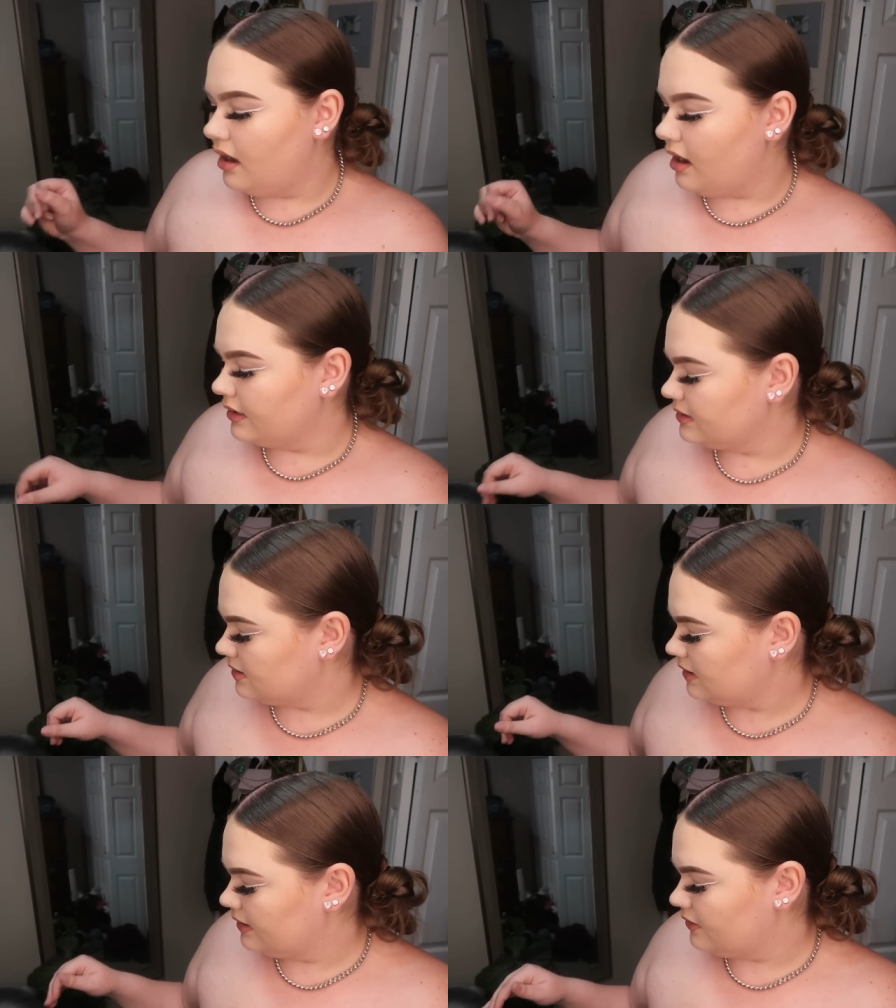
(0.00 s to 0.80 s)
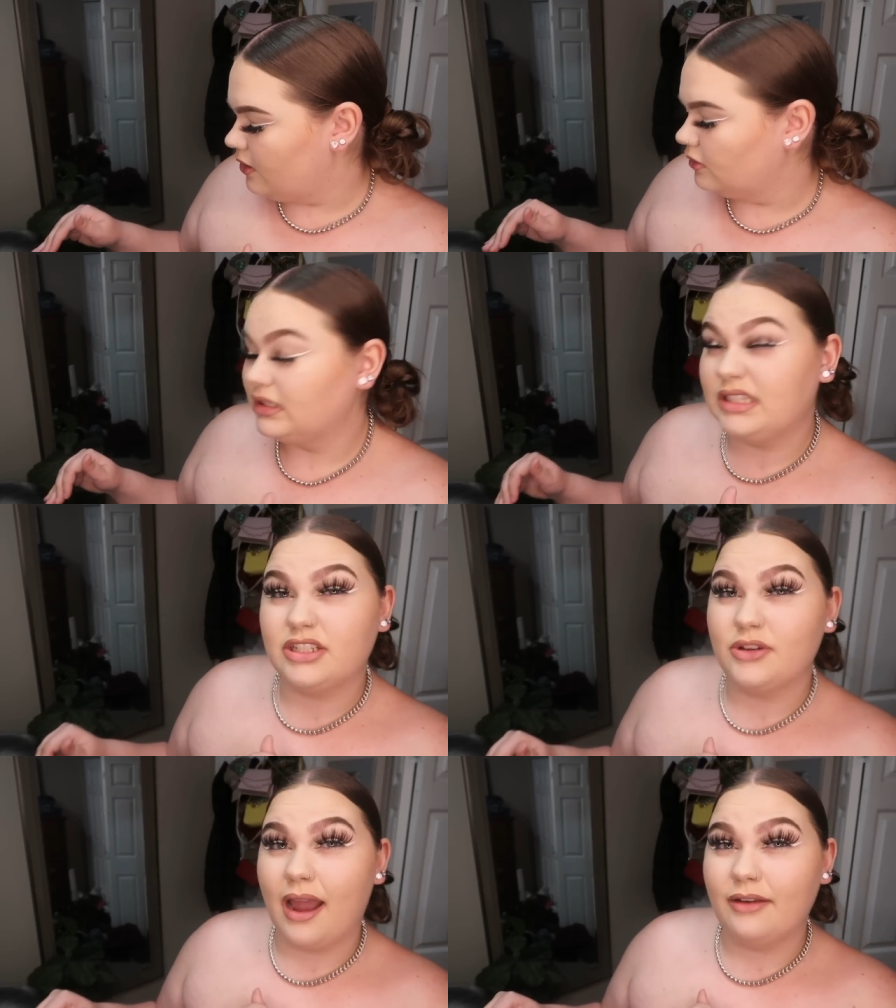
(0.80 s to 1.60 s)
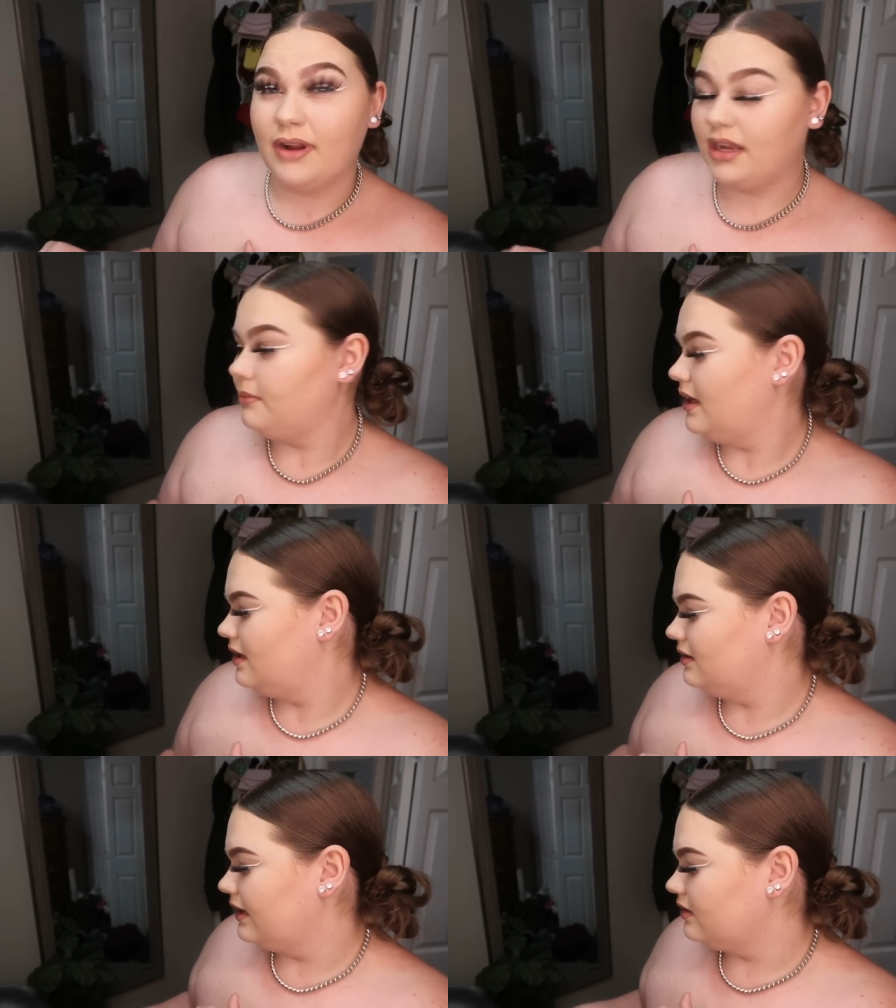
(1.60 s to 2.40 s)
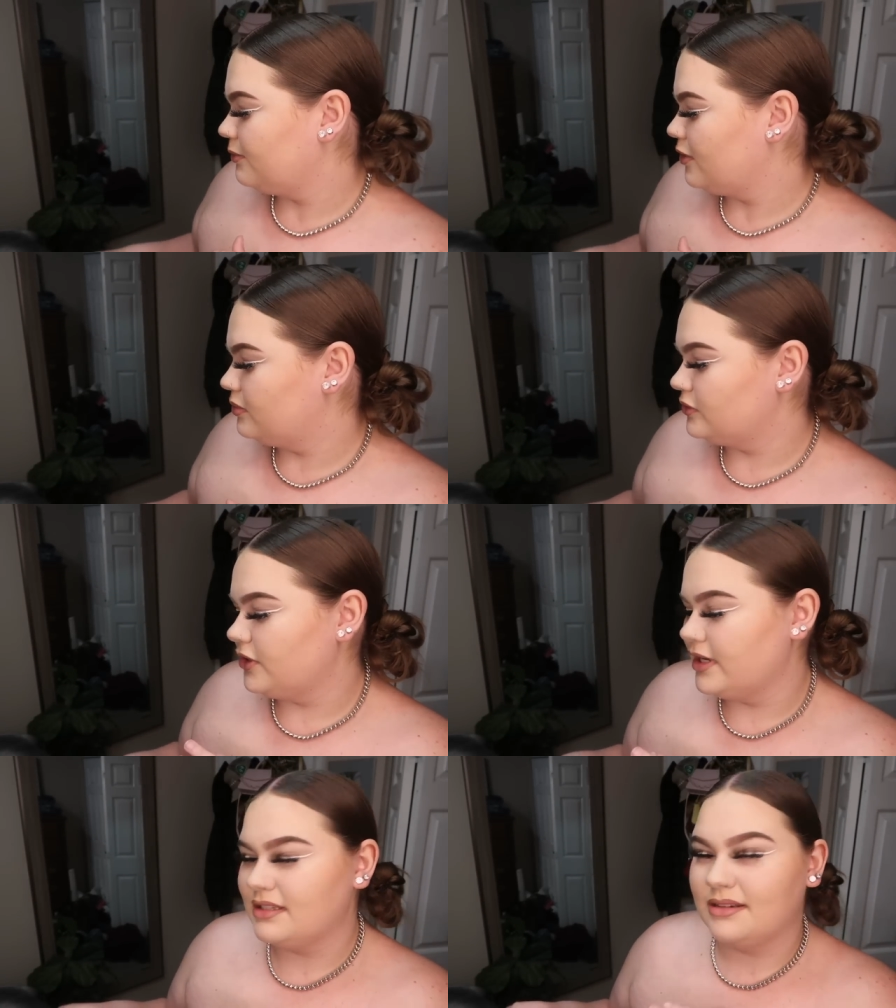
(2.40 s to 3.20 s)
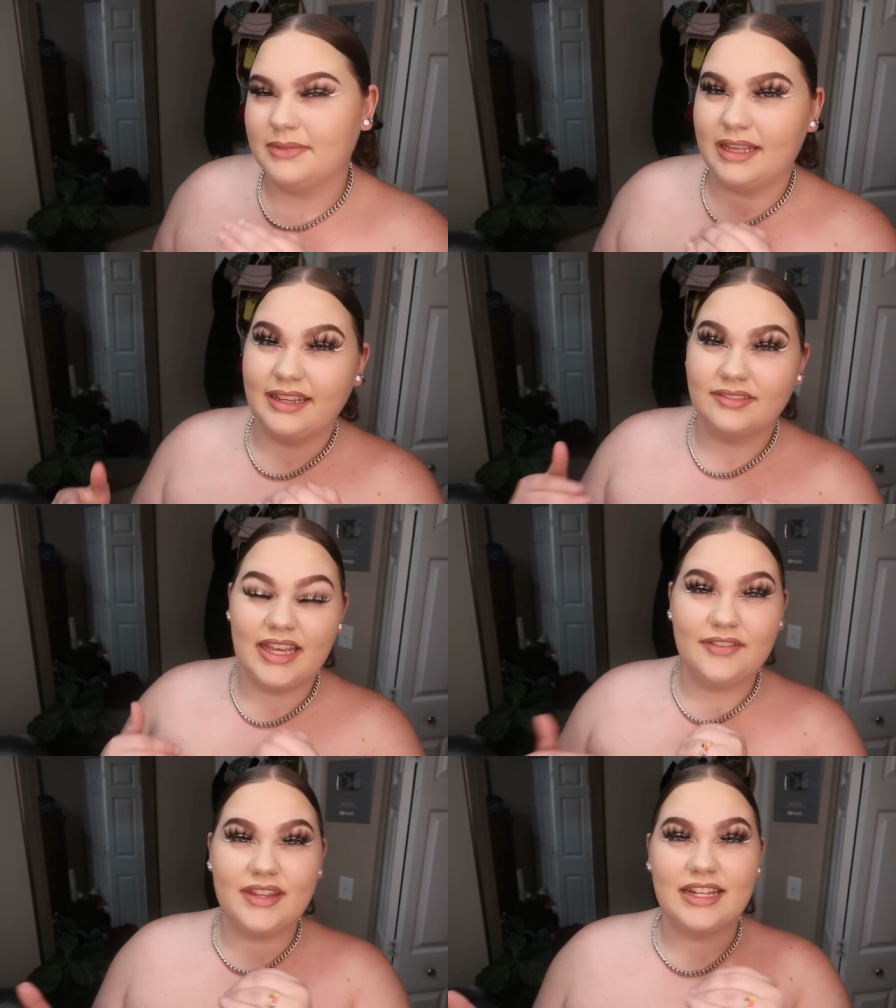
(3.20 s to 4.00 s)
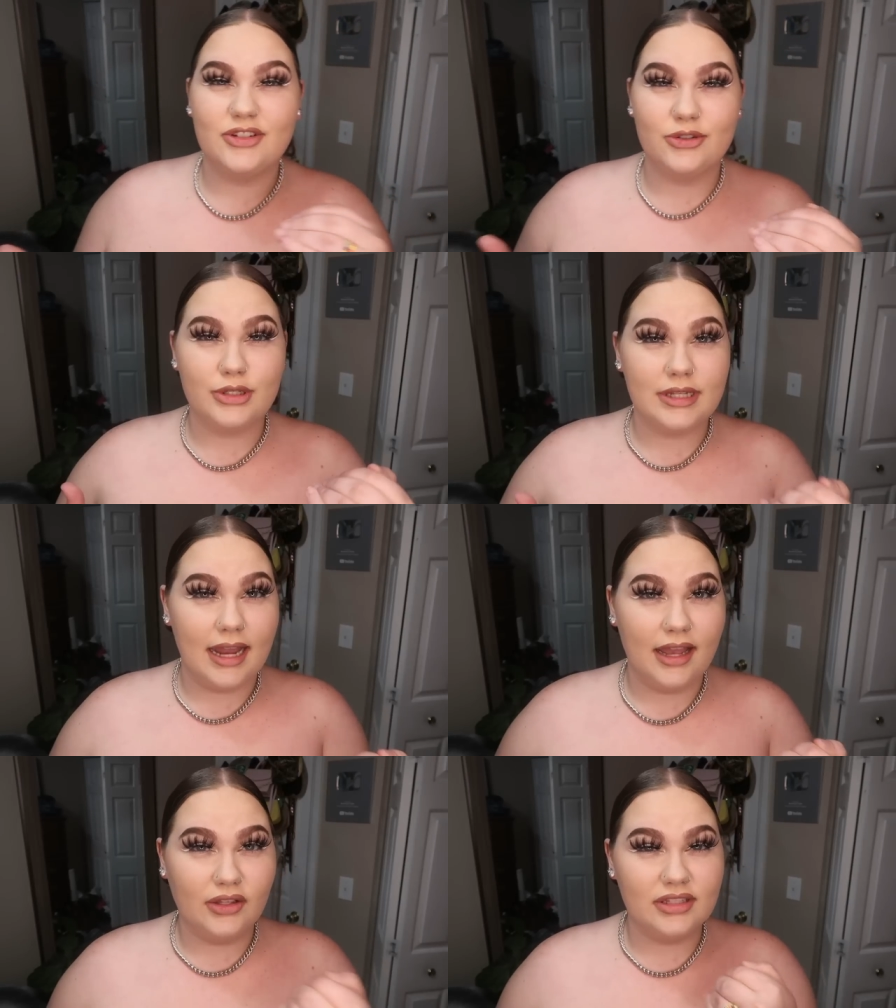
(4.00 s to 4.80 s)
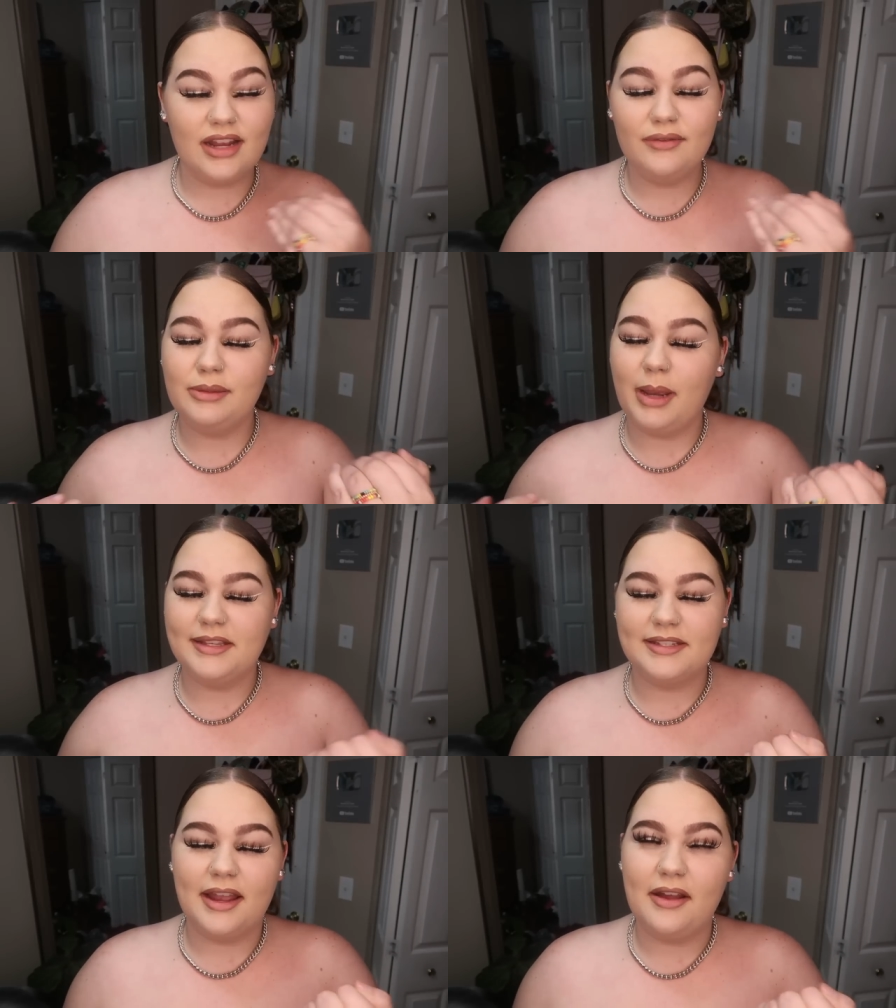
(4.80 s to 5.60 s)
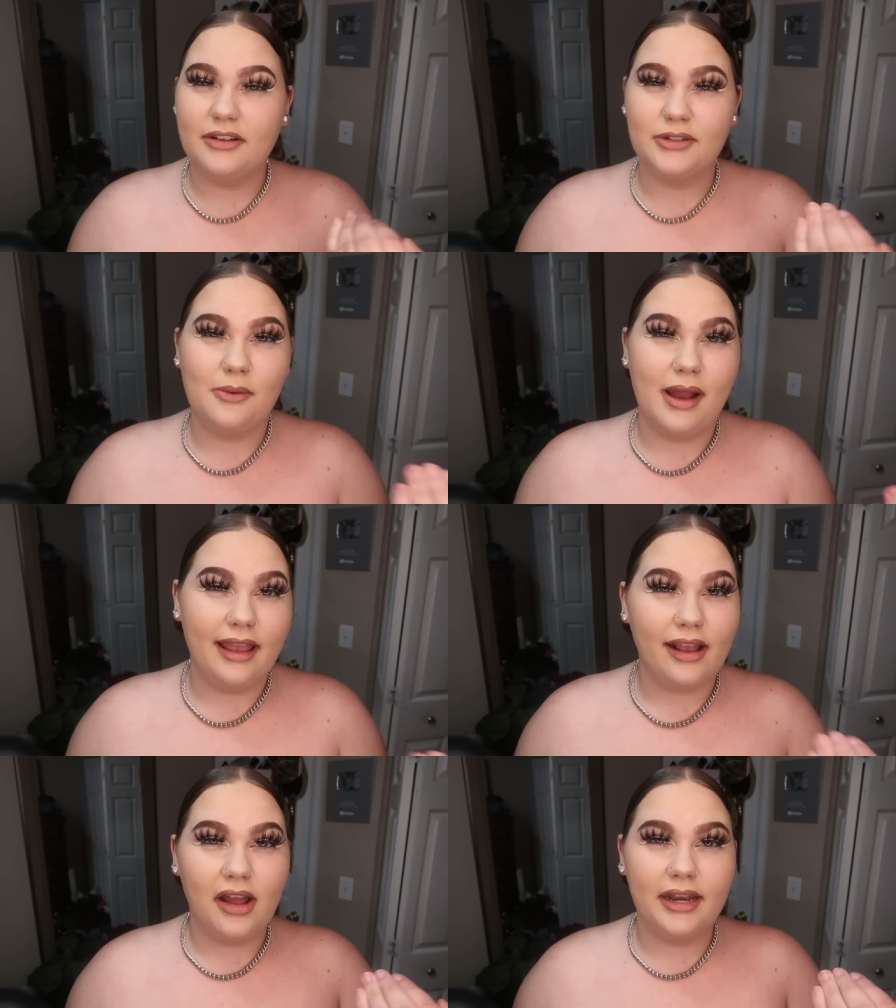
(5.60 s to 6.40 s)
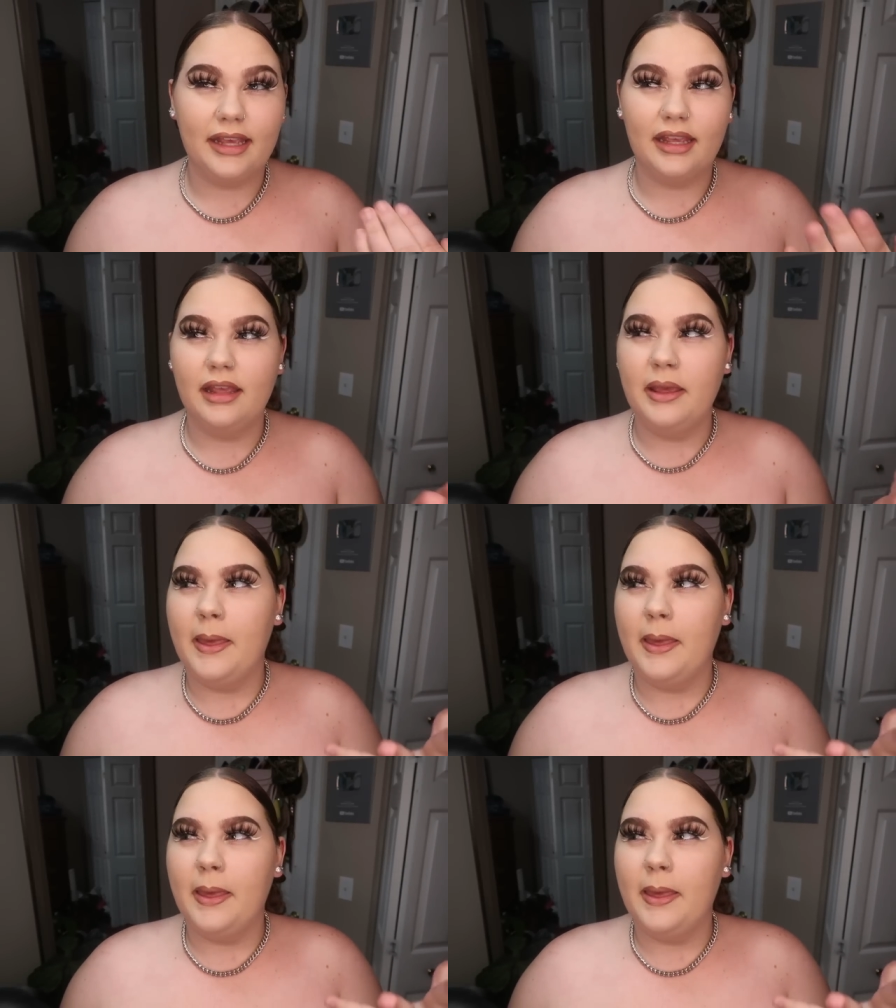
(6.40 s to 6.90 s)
Honestly, the only two I'd recommend, like the purple dress, I'm like, if that's your style. It's not really my style, I don't know why I got it.